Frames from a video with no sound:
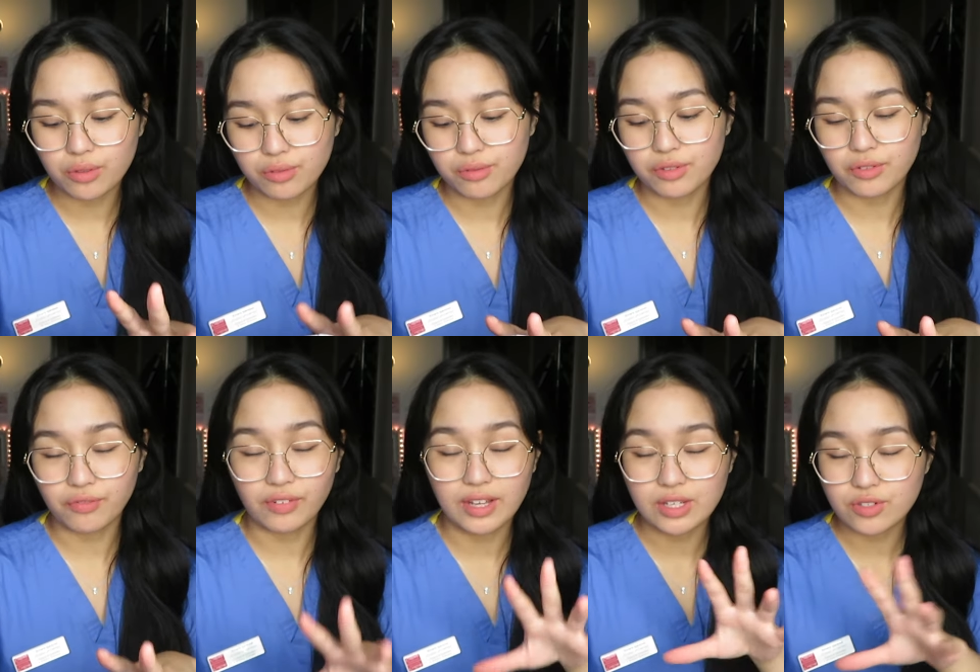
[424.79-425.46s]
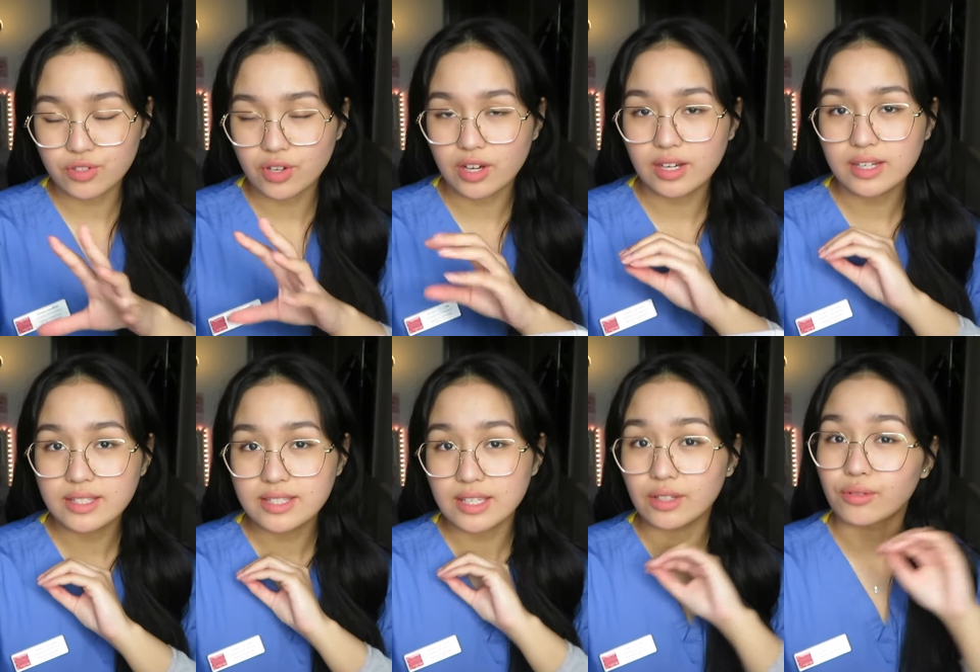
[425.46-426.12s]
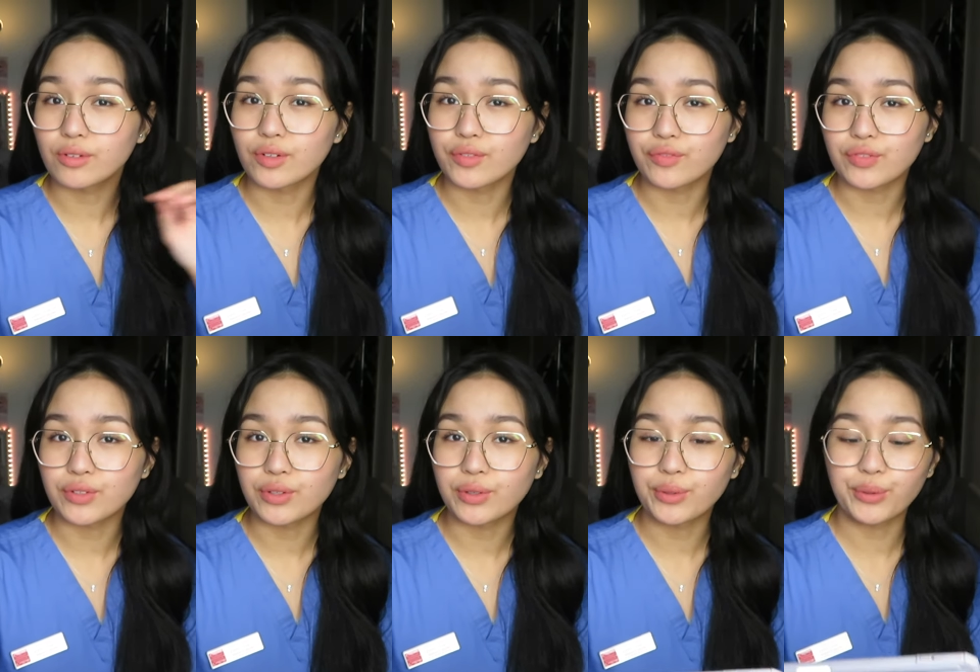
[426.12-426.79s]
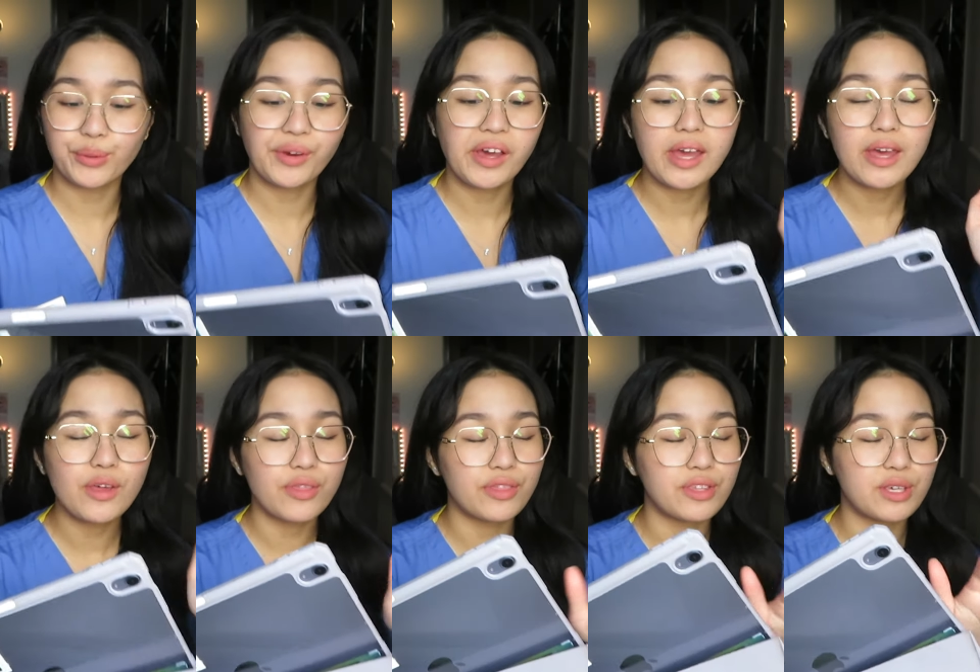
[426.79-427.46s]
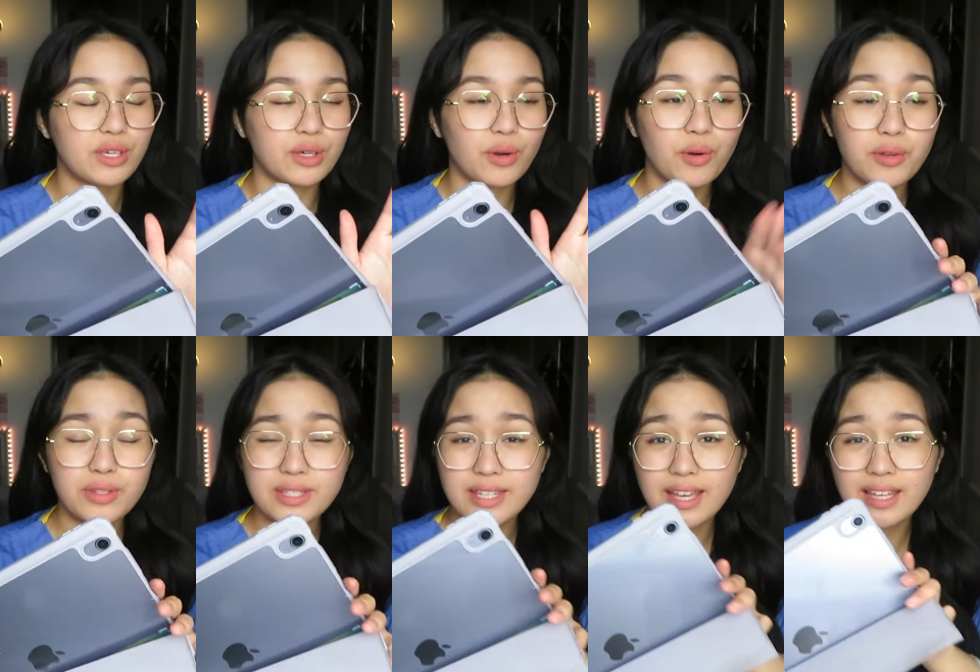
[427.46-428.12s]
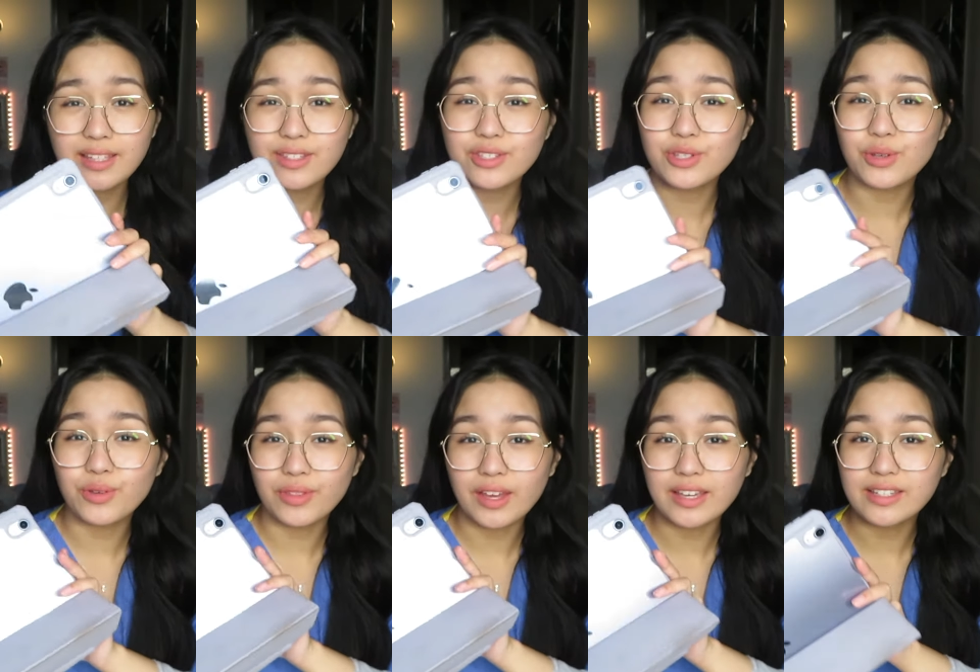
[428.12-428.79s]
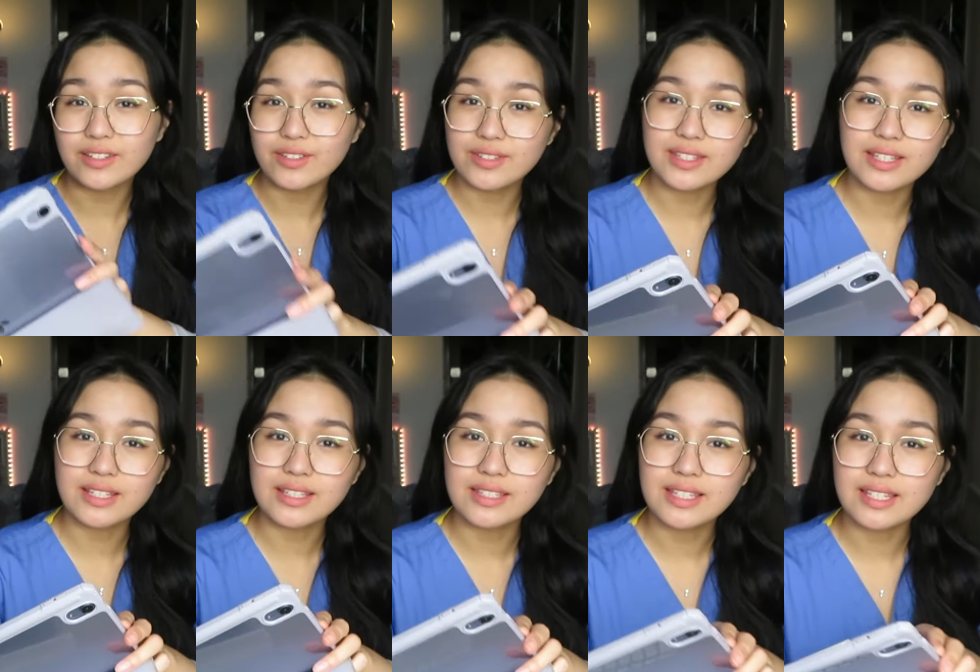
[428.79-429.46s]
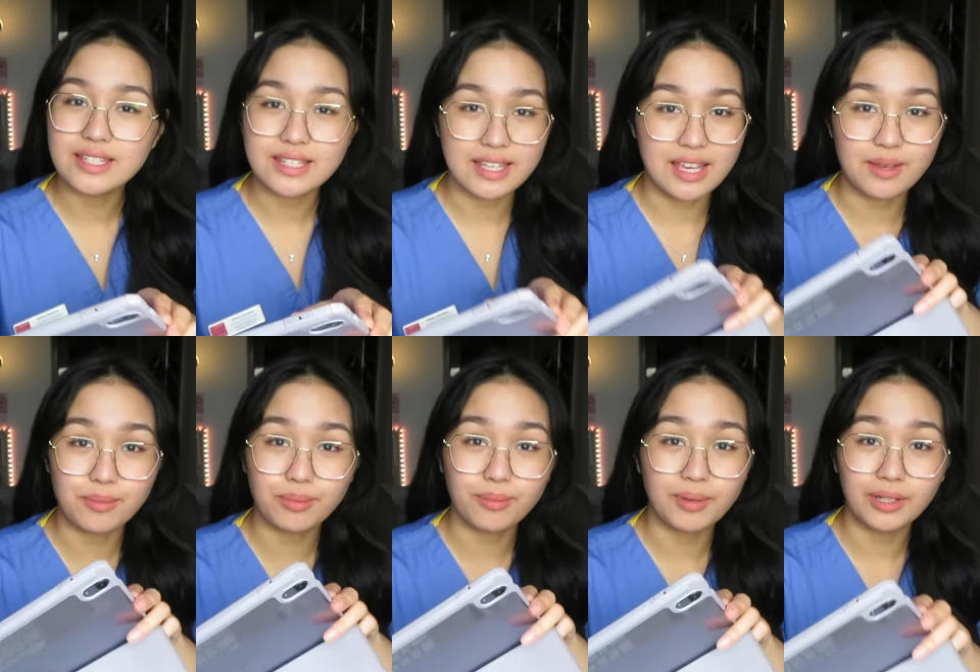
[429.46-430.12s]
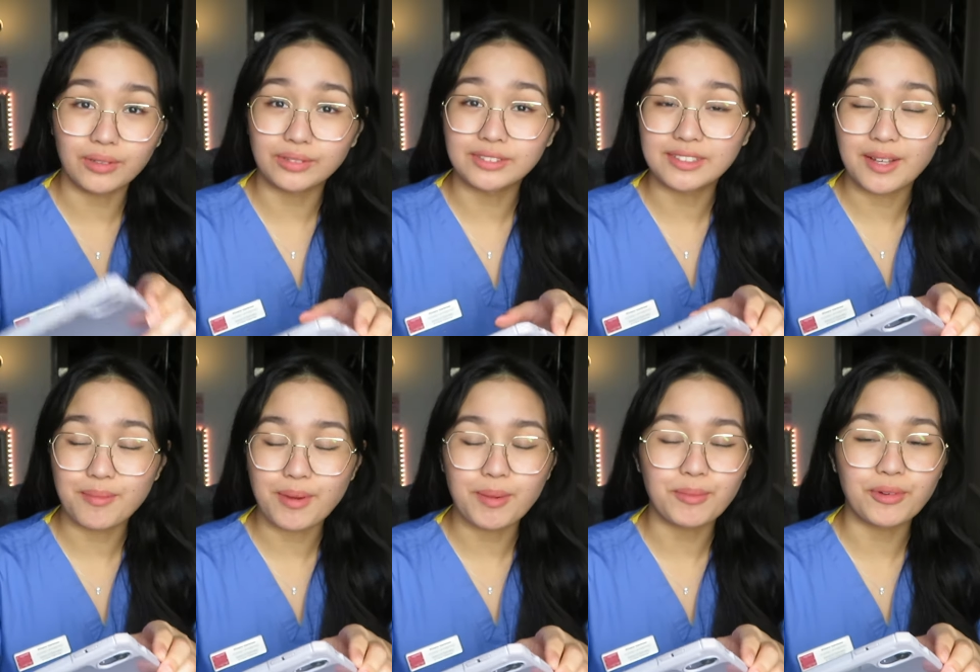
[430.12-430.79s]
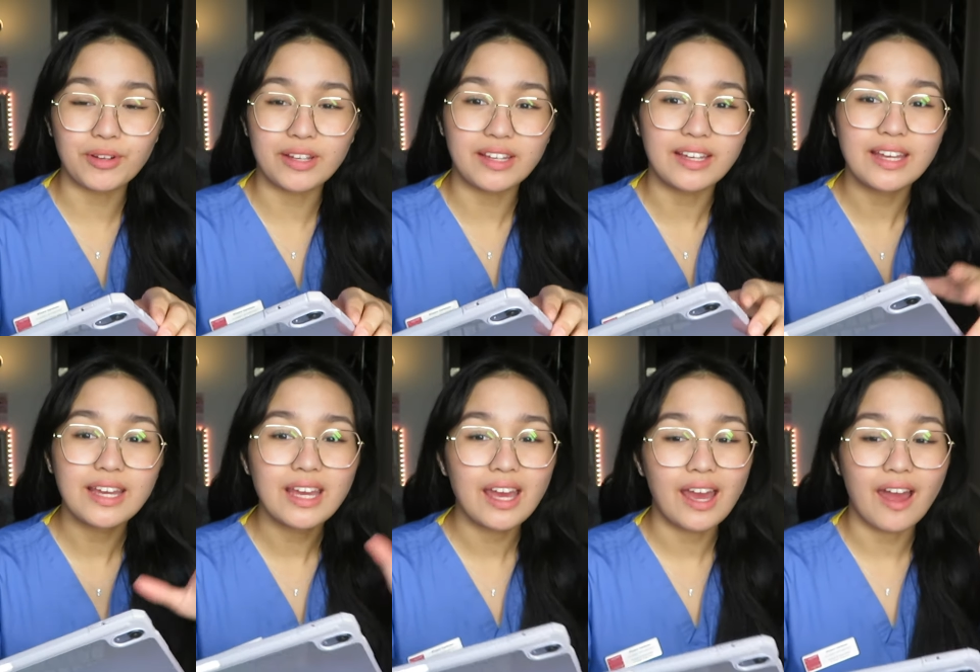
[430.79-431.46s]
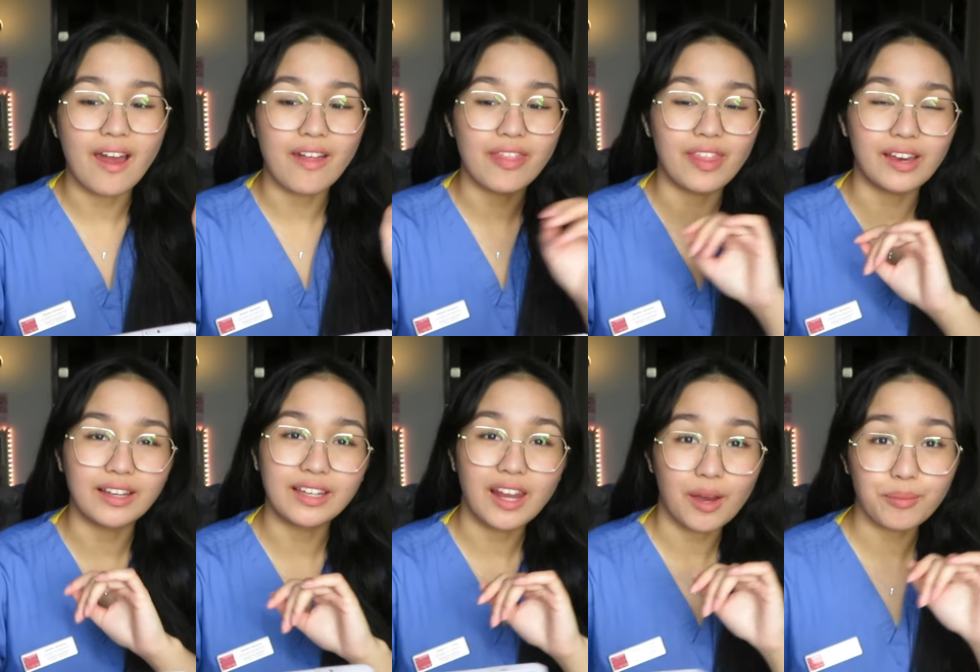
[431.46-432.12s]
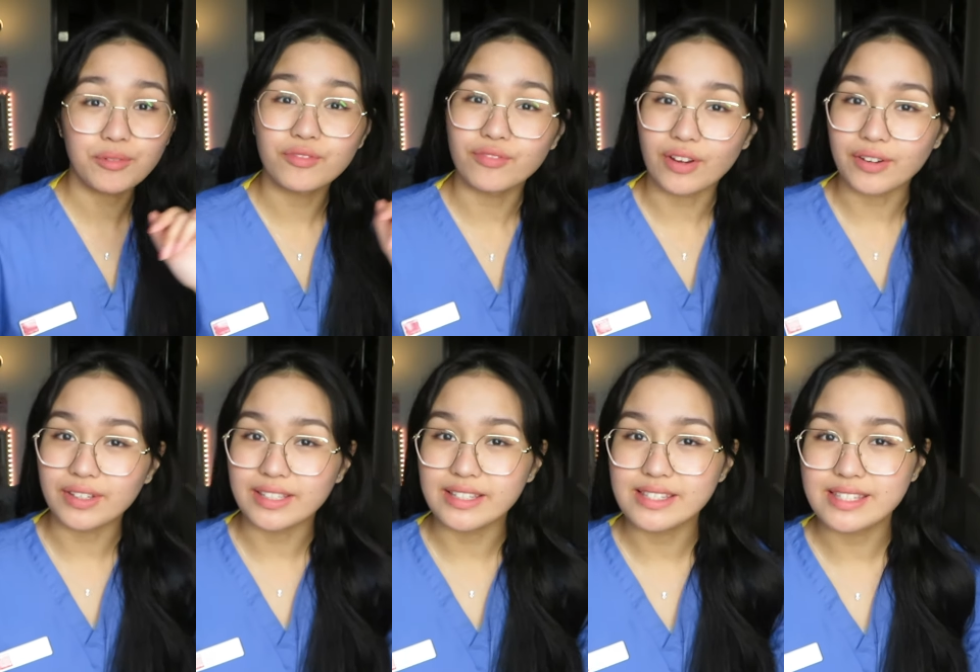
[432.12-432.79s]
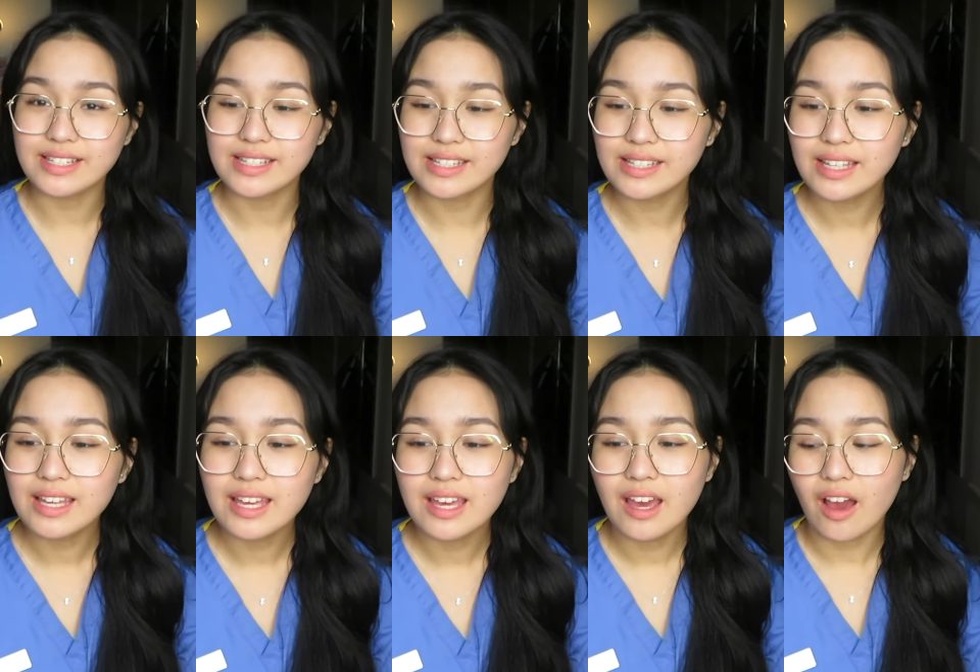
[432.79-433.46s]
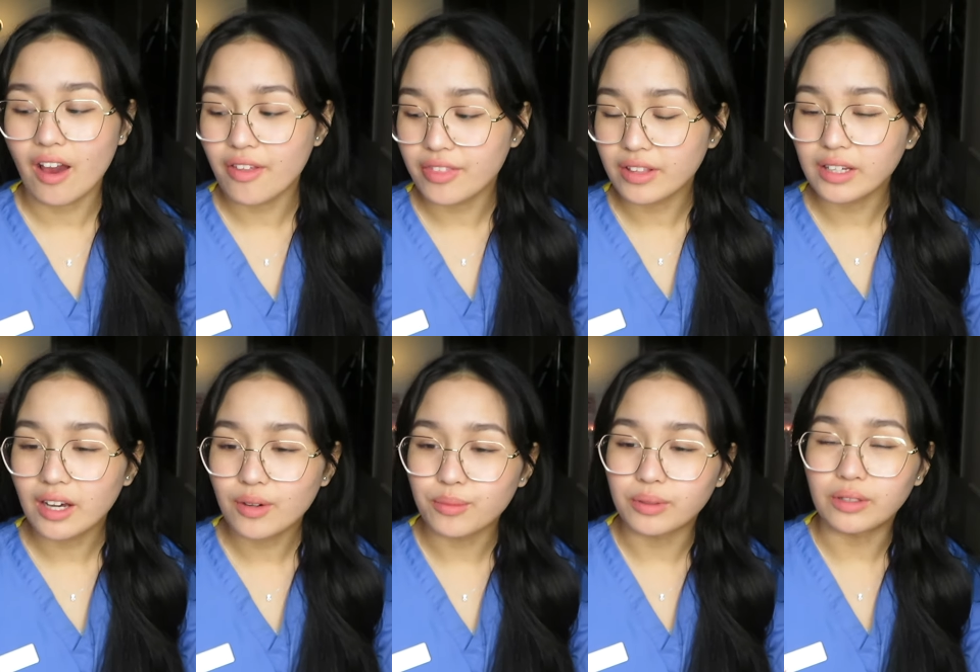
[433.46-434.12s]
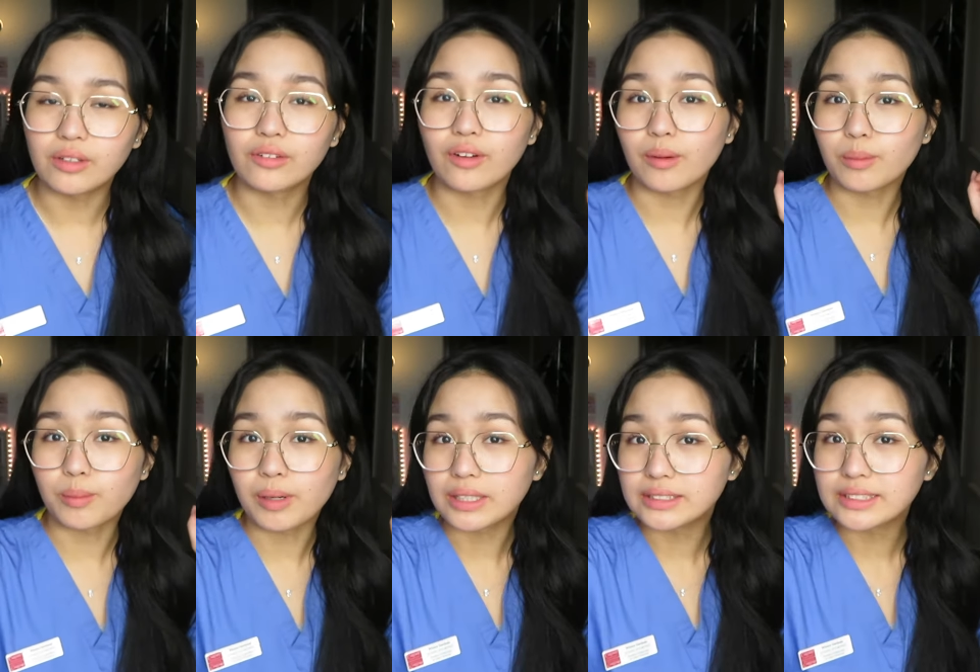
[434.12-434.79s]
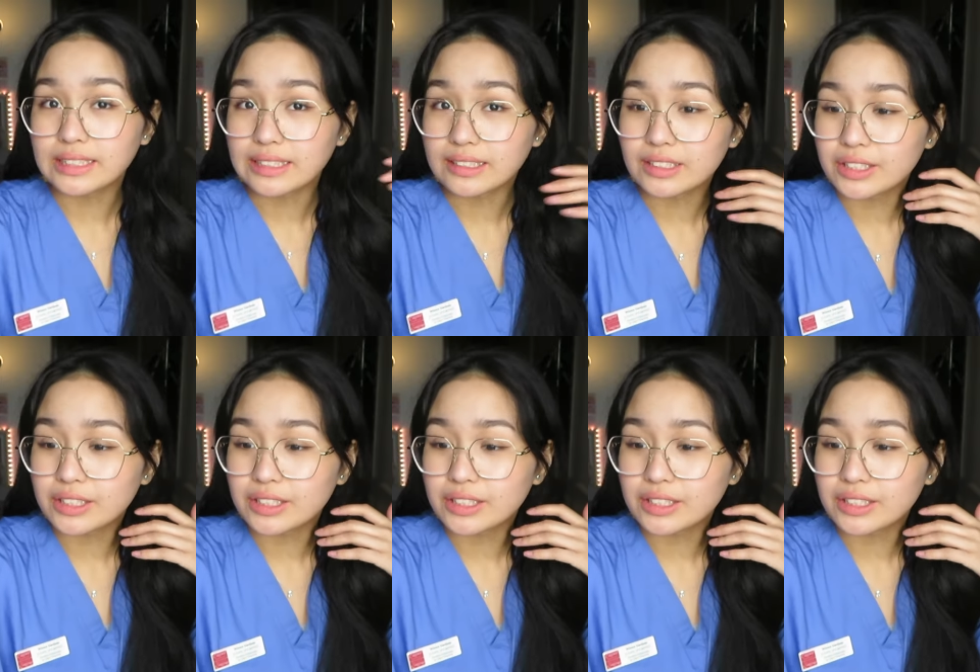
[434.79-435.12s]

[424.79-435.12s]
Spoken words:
through the flashcards and review the content so that it doesn't escape my long-term memory, and that can happen very easily. I think I will grab a bite to eat